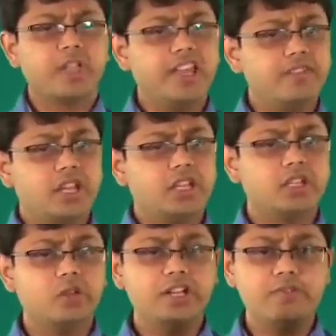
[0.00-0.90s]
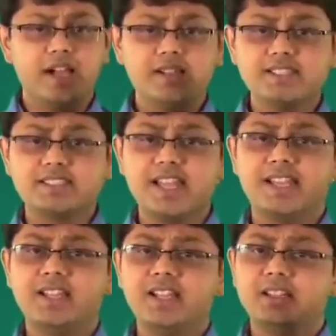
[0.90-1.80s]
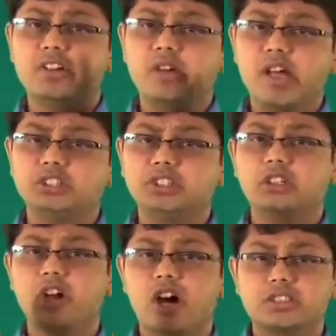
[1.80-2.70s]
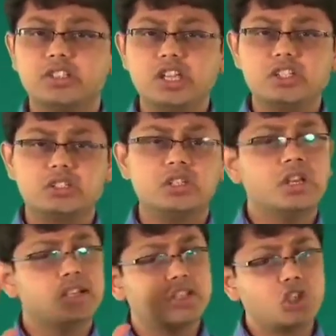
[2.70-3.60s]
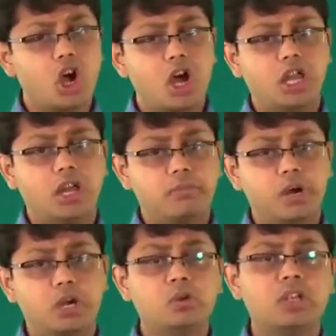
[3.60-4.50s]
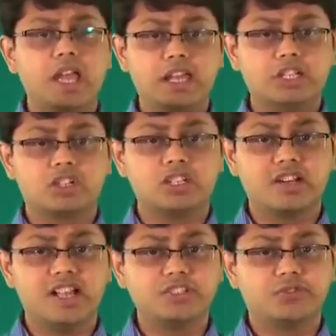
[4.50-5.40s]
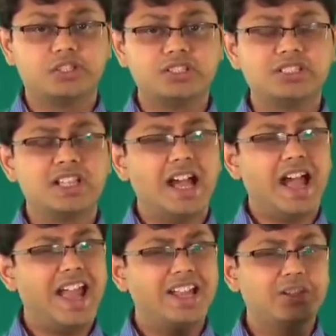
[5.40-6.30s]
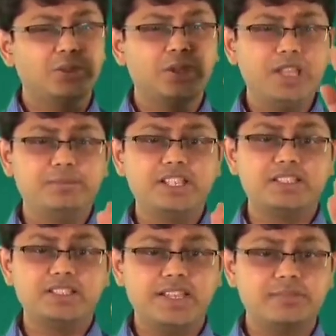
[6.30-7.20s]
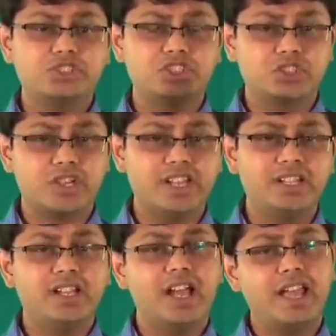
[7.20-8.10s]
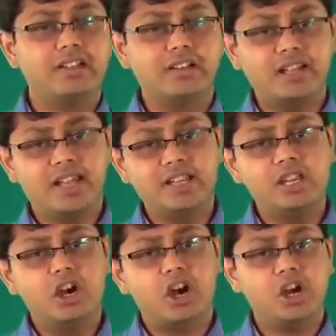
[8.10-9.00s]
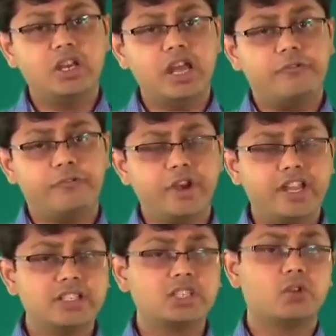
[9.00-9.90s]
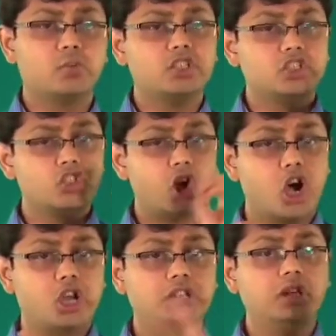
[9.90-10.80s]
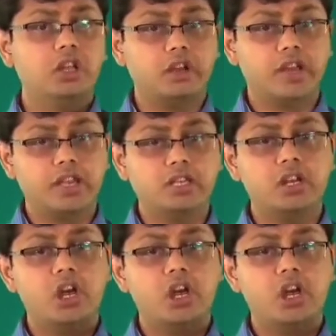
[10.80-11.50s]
Anyway, now that we understand that reduction and oxidation is all about electron transfers, and to keep these names straight, I rely on a phrase which is oil ring.